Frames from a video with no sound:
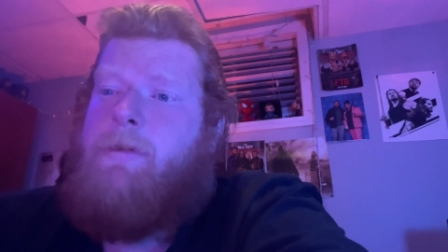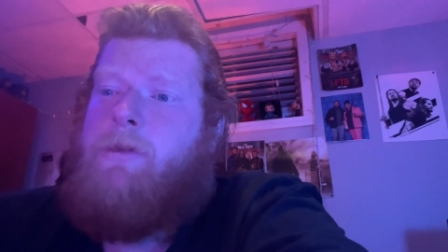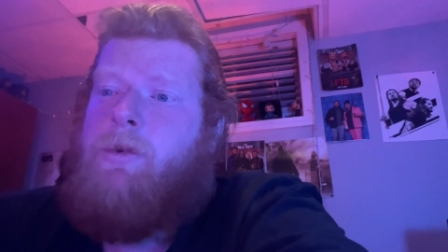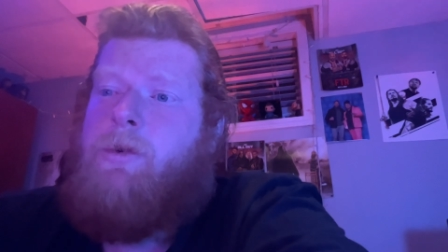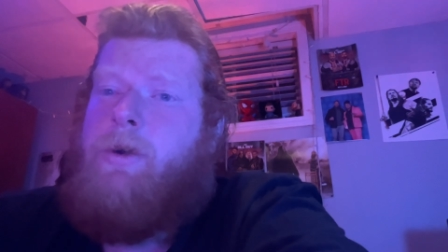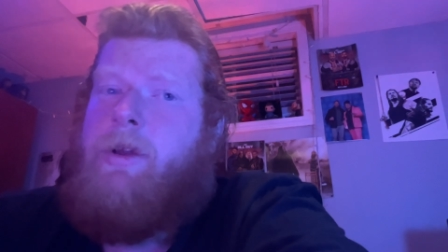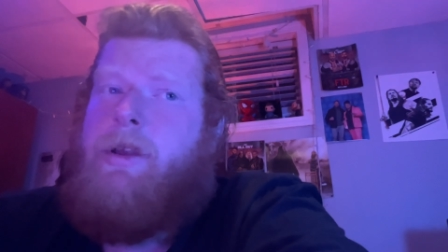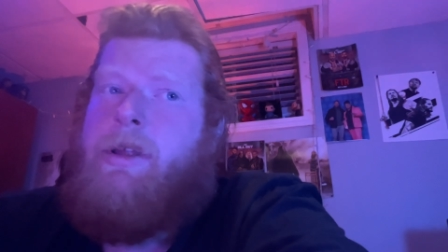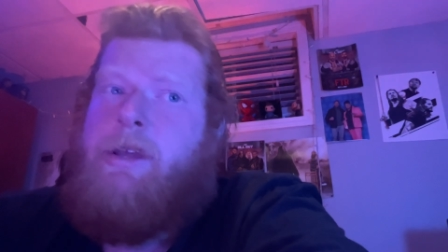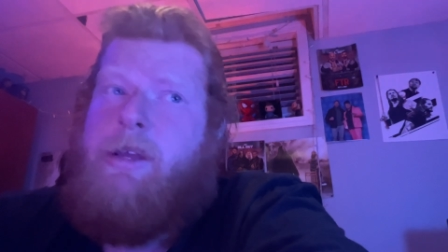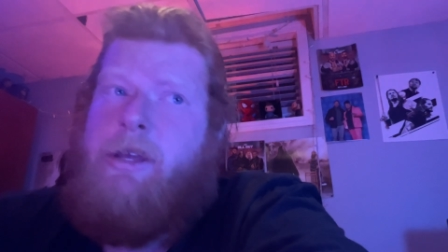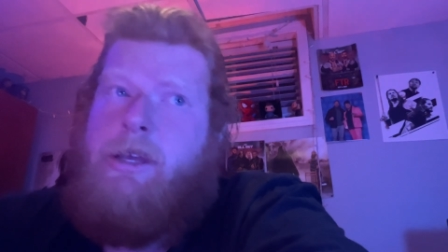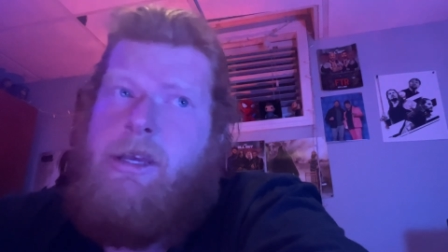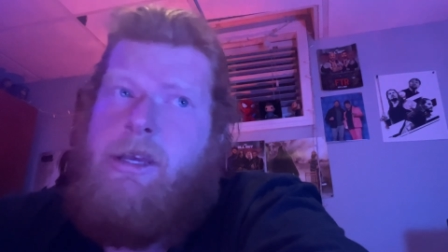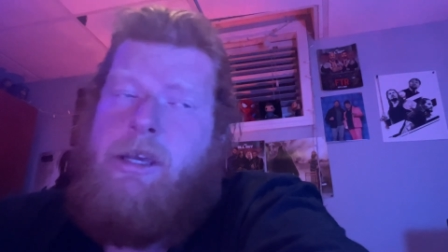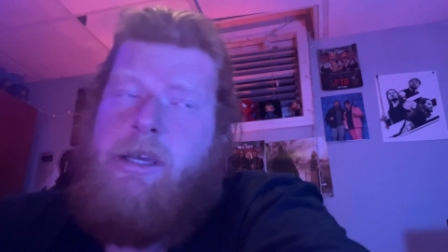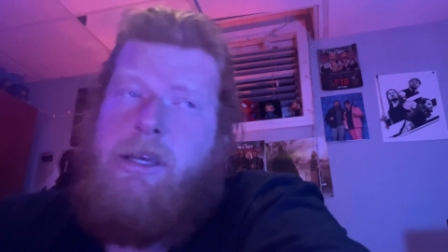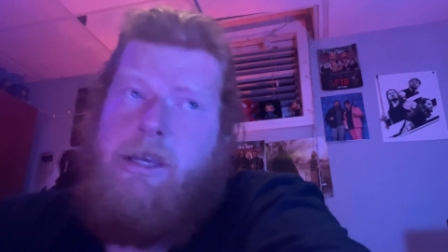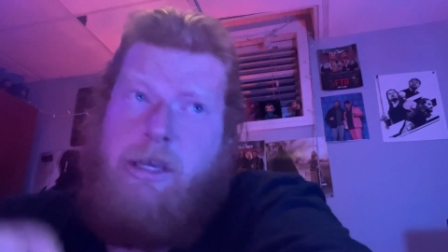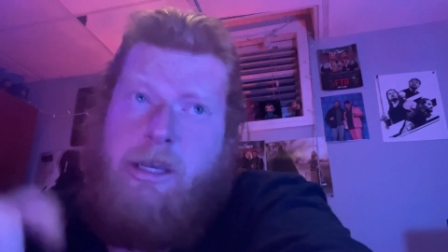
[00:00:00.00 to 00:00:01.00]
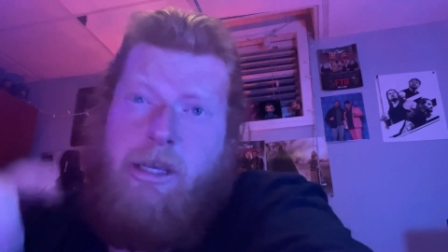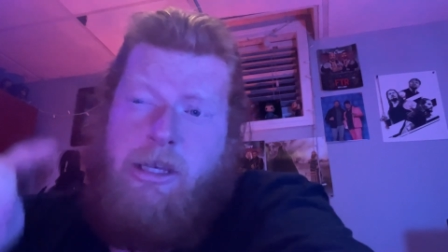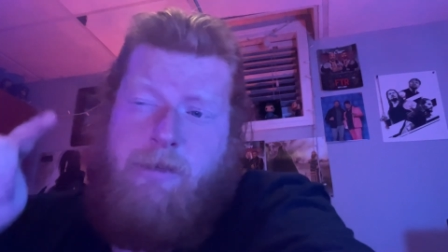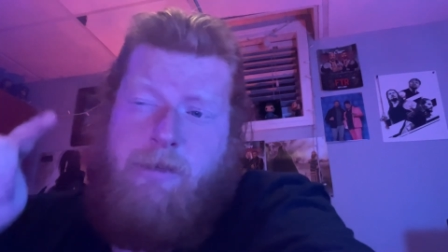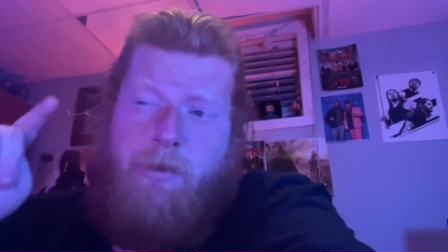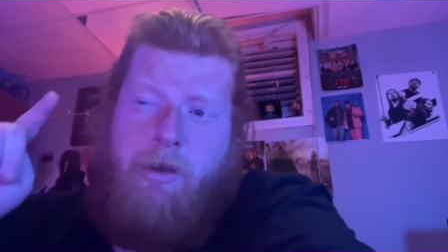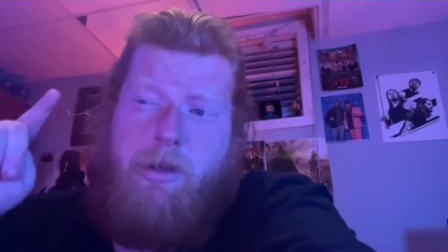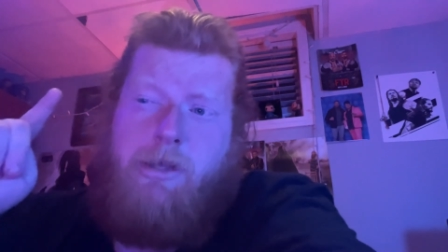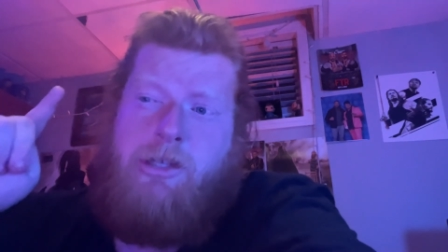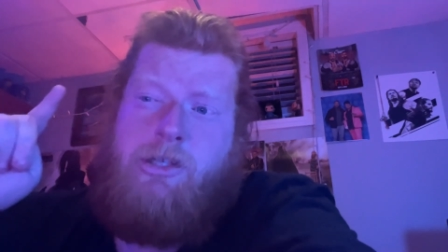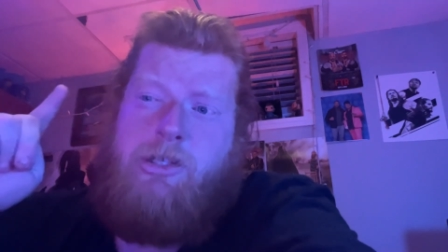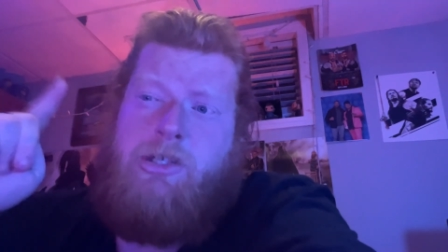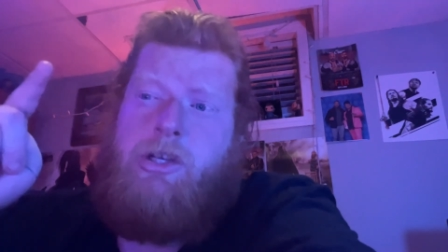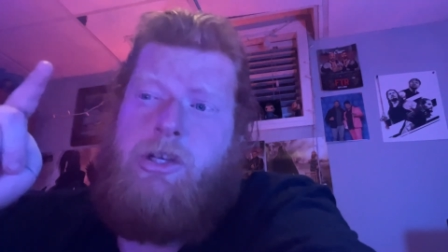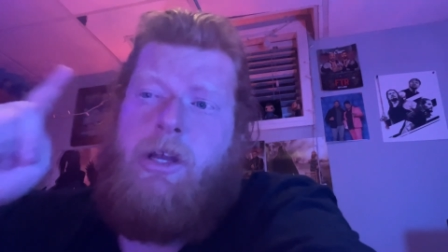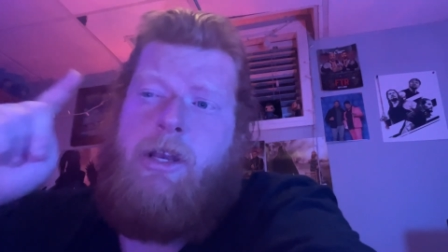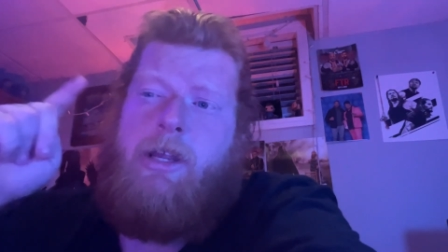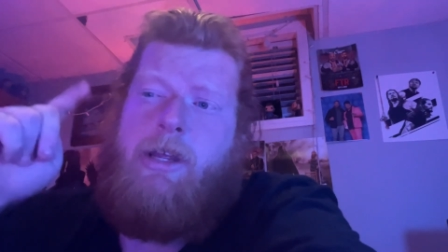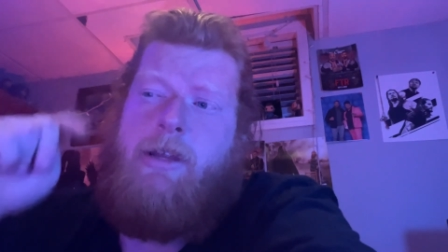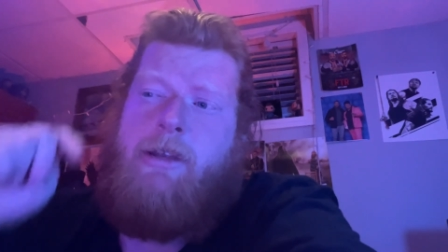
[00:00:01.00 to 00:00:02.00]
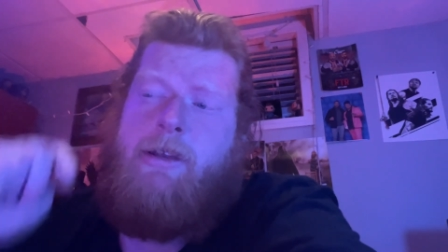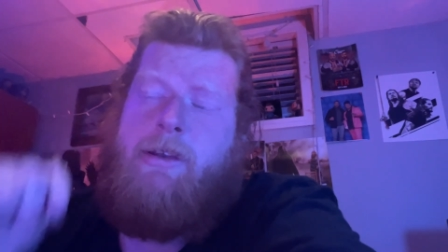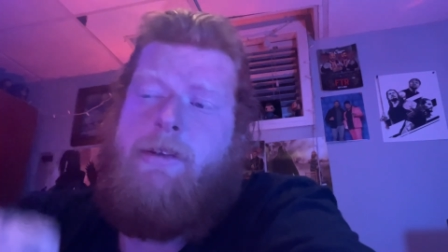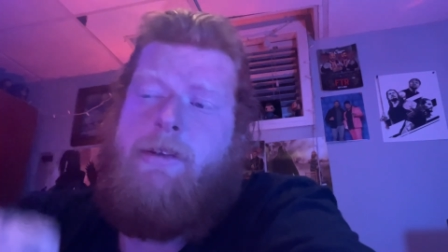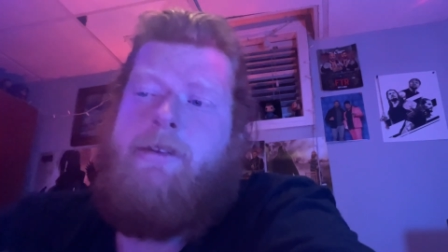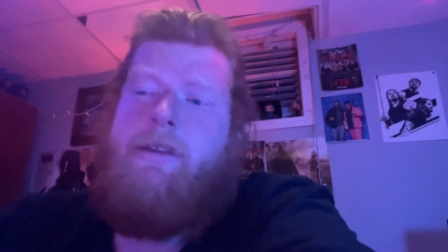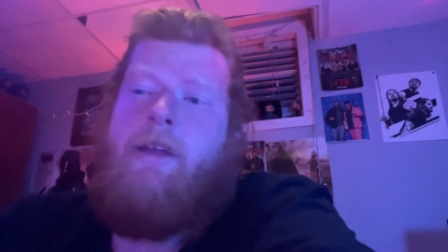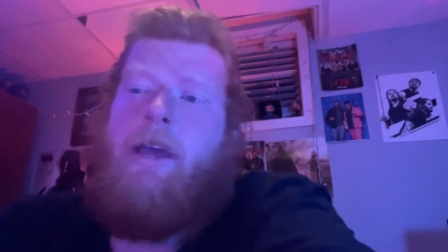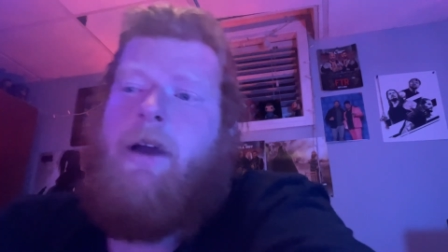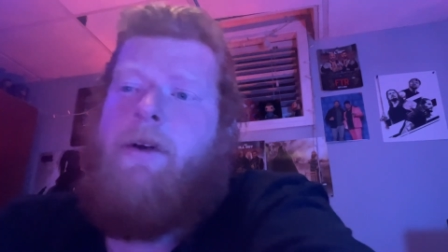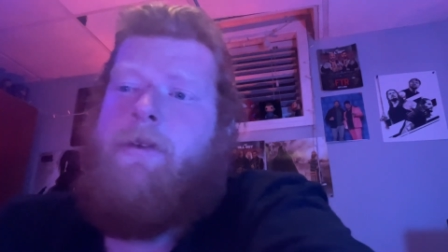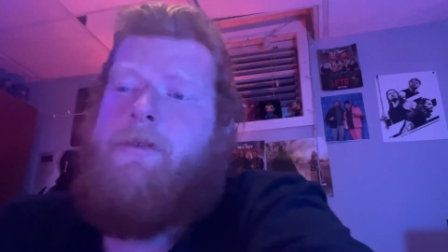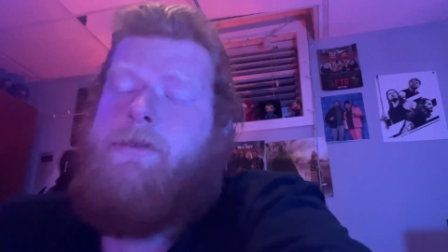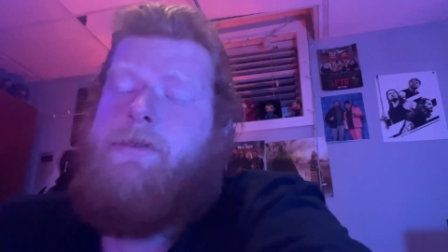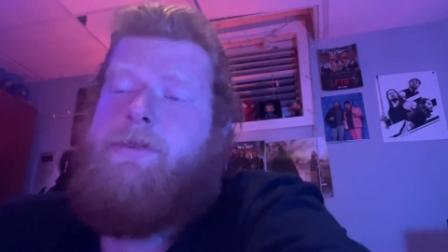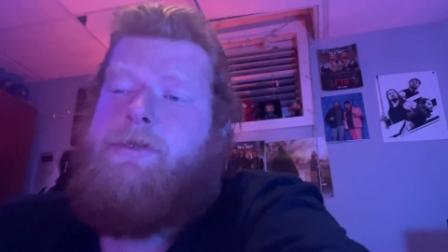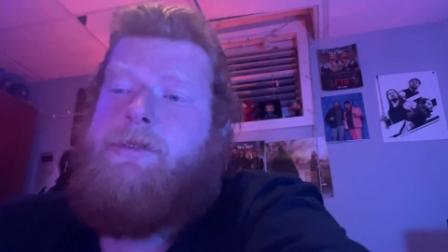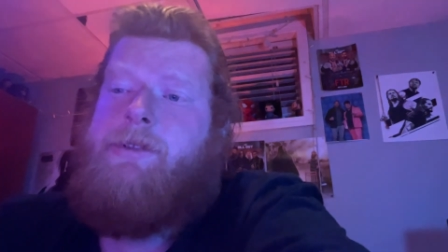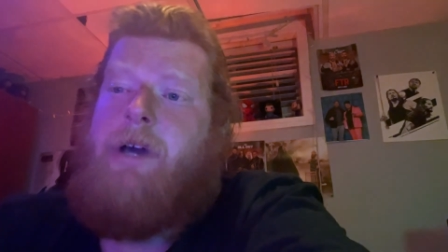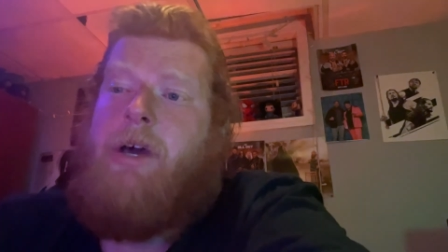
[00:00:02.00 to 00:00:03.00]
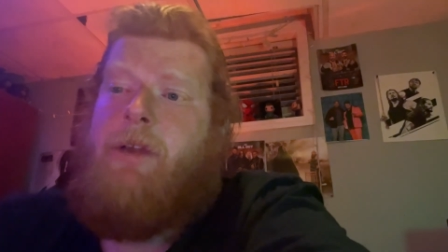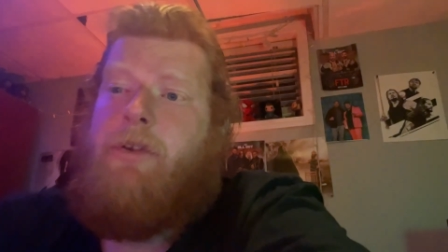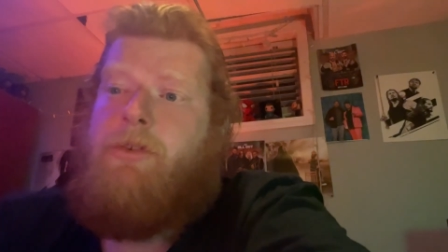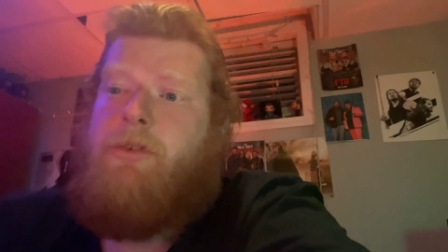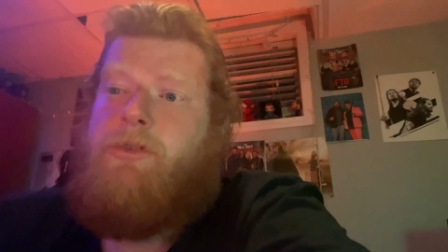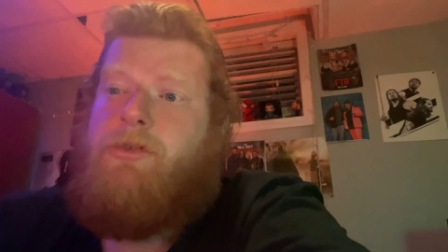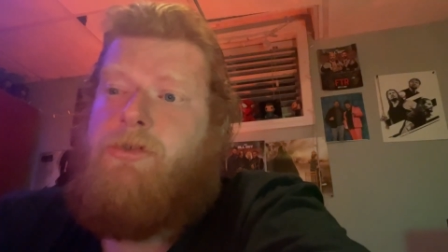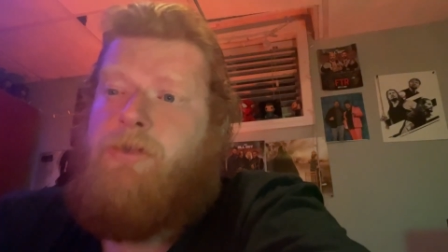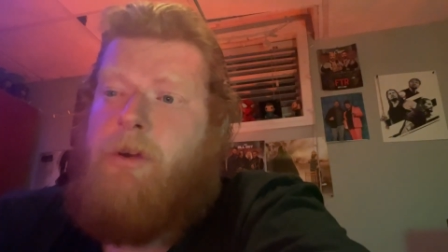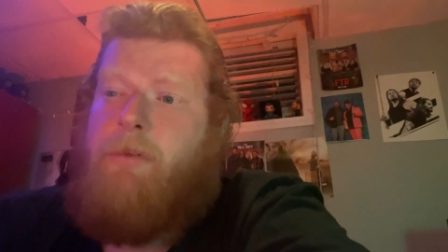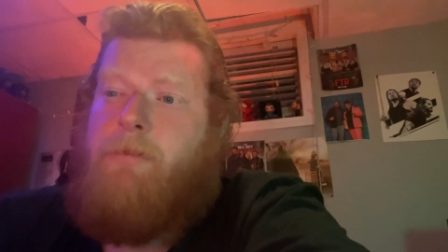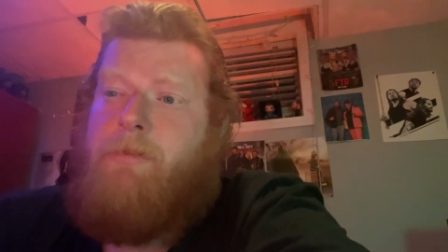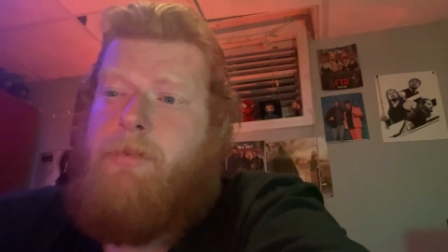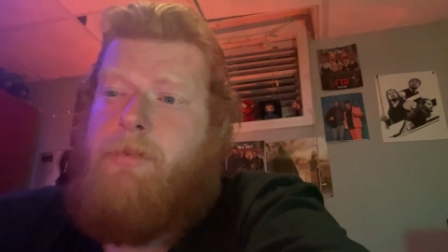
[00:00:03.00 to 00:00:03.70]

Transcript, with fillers: to it is by shutting down Donald Trump.